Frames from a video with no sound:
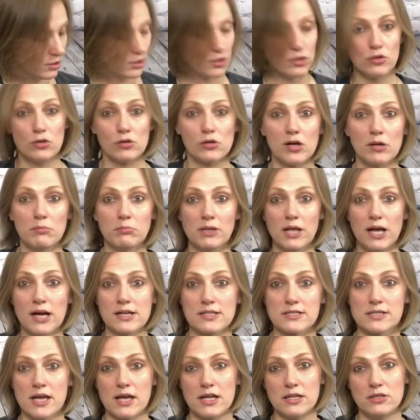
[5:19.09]
yoga
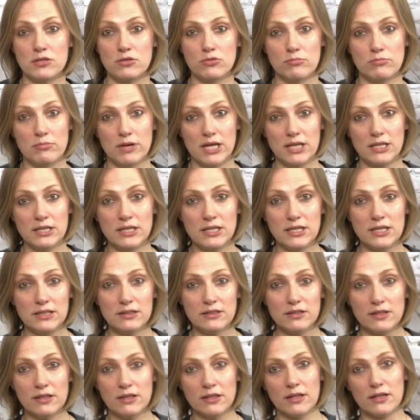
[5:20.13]
blocks, and you may
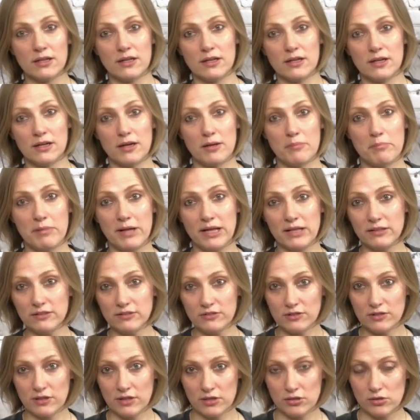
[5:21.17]
need a belt,
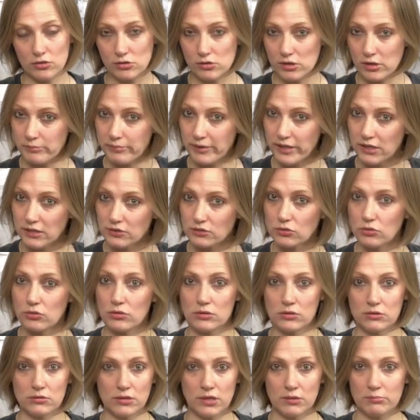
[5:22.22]
a yoga belt
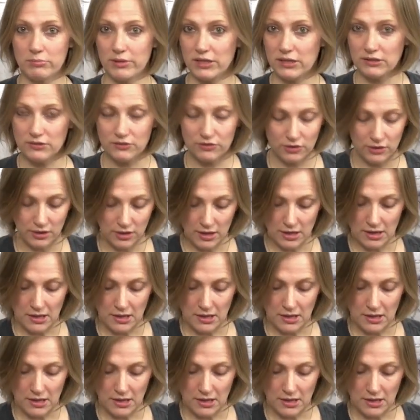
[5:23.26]
or a belt.